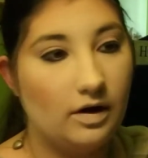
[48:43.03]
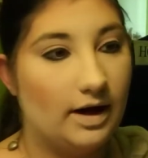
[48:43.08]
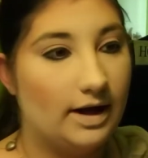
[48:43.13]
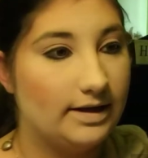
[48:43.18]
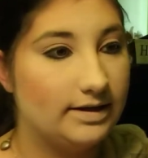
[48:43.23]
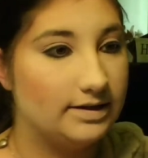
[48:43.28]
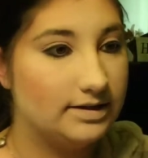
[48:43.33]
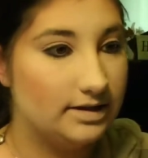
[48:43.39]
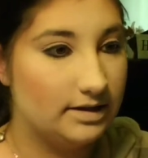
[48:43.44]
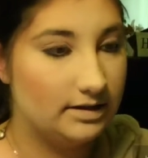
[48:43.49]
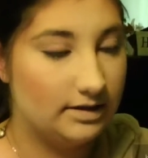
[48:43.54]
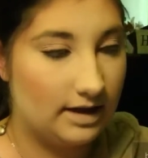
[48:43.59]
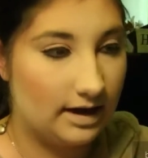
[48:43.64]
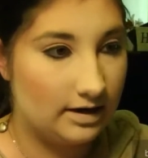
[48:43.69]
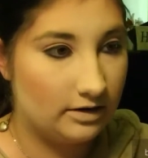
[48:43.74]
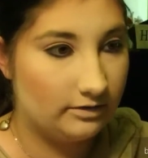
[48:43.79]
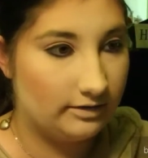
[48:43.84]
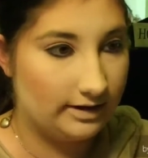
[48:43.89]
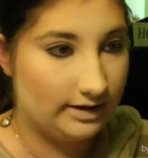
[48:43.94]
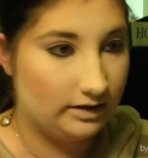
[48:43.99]
And see, that
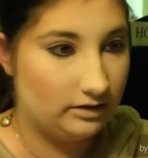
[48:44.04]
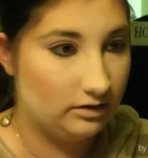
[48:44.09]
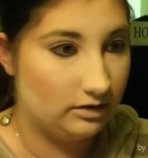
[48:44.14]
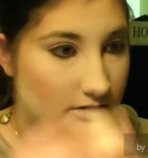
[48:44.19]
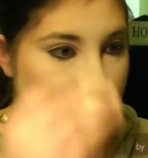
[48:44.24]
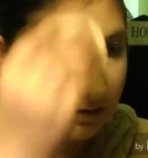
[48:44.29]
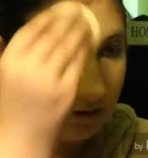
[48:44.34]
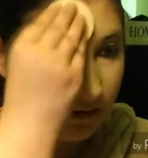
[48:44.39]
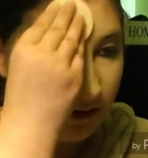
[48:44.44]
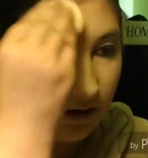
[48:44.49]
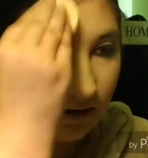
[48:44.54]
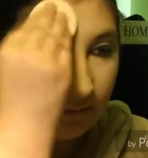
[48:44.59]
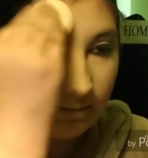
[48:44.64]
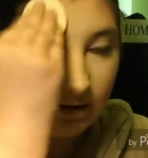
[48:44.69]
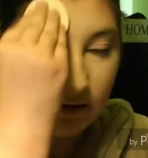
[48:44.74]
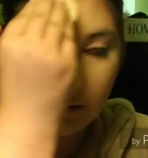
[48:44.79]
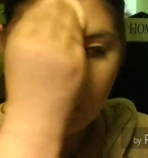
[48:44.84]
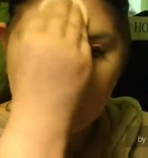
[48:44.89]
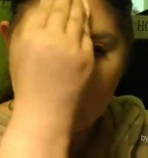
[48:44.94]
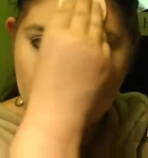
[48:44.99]
already looks a lot
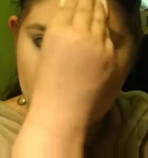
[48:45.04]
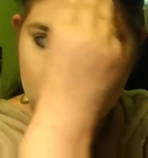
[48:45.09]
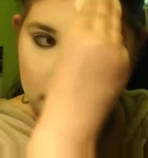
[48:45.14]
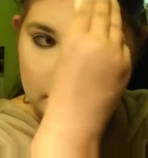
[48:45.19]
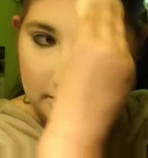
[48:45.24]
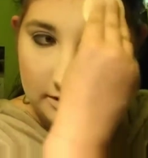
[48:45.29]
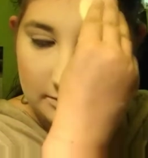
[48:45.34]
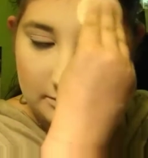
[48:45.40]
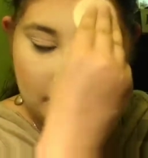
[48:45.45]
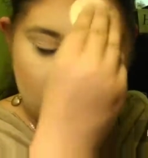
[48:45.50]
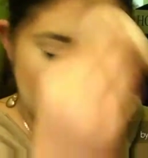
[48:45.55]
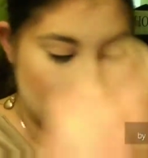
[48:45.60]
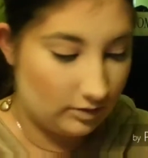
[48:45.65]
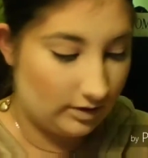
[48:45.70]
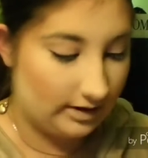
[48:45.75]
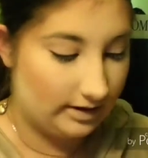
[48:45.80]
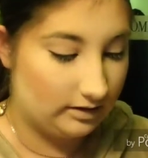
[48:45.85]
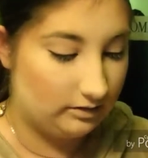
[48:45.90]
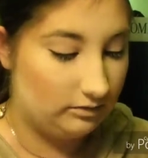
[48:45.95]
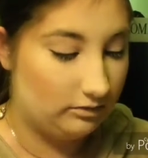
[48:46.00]
better. Let me get my
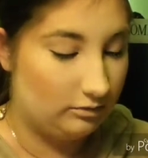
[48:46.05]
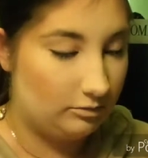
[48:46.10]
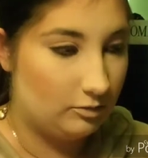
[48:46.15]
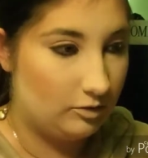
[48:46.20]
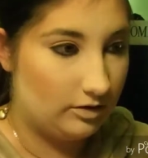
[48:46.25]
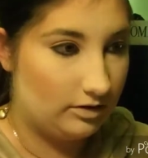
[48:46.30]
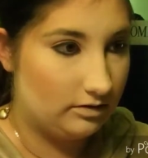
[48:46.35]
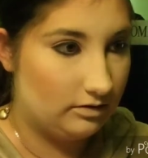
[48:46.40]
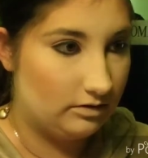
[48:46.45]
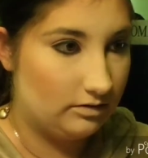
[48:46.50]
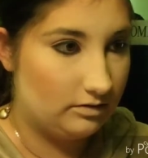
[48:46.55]
forehead a little more.